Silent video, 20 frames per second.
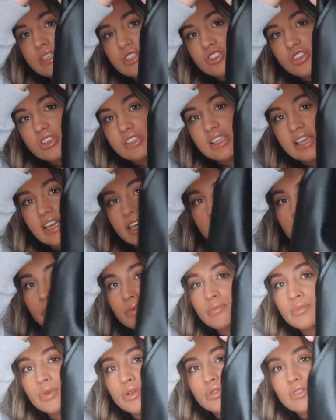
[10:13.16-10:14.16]
is just like a
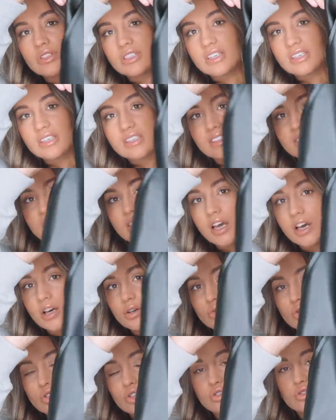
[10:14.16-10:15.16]
Bermuda
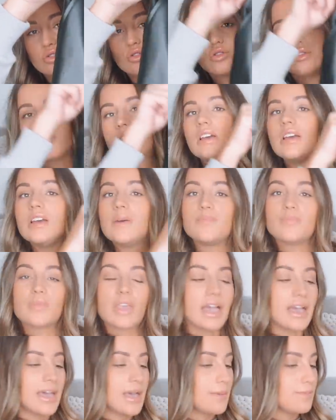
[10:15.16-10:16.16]
style short
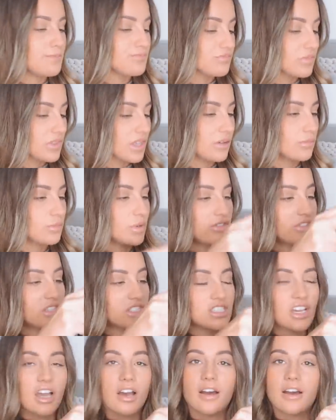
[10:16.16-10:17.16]
with the
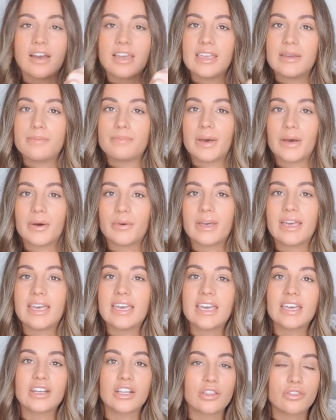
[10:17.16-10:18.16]
tie belt
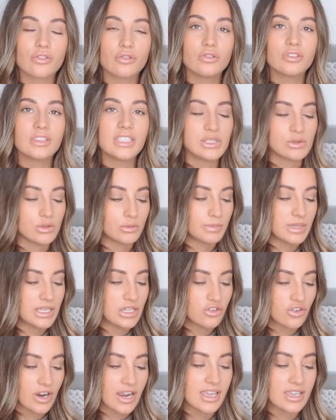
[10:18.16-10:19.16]
here, and I thought these would be
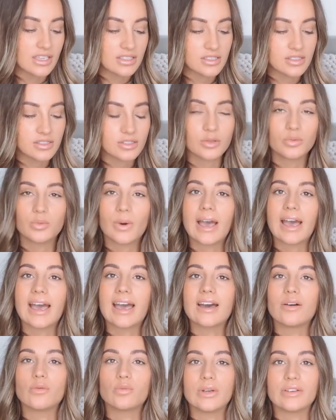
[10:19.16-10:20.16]
great to
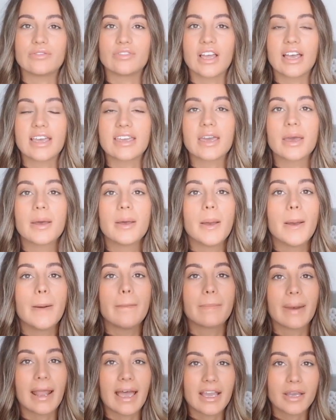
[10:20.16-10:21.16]
wear with like
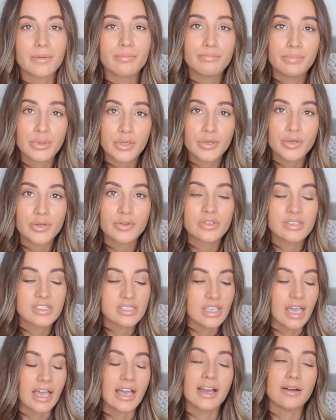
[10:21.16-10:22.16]
black
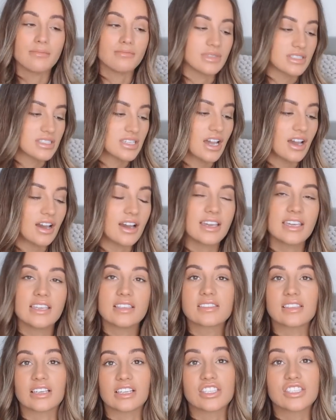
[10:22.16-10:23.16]
boots,
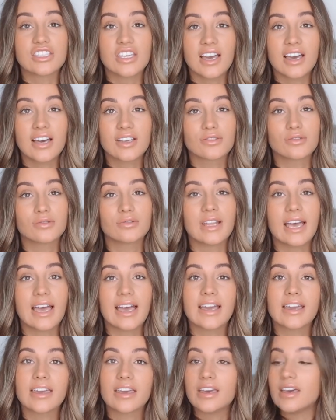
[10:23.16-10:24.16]
tights, like a
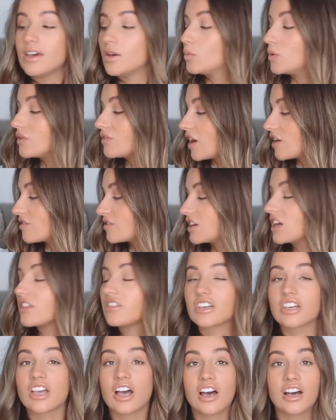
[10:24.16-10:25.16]
turtleneck with either like
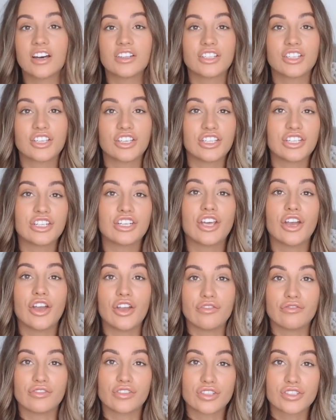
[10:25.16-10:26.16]
the cardigan
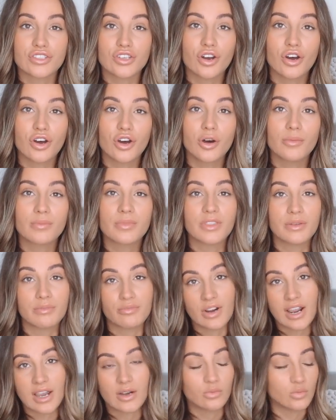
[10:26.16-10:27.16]
over the top, the
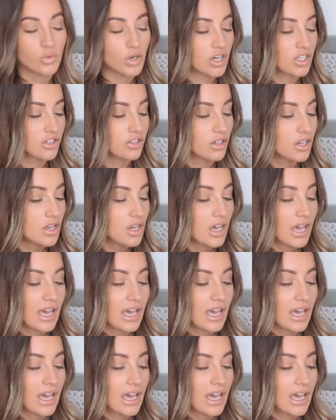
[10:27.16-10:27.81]
brown one,